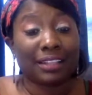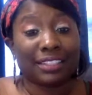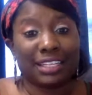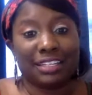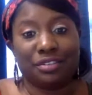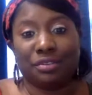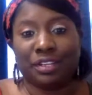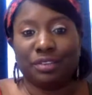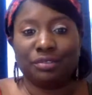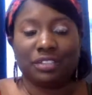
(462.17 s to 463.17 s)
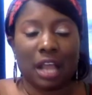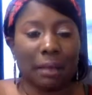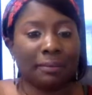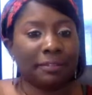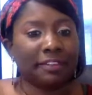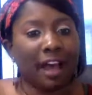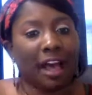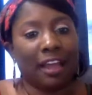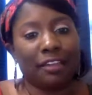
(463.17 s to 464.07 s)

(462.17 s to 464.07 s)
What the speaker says: then you can use Shopify.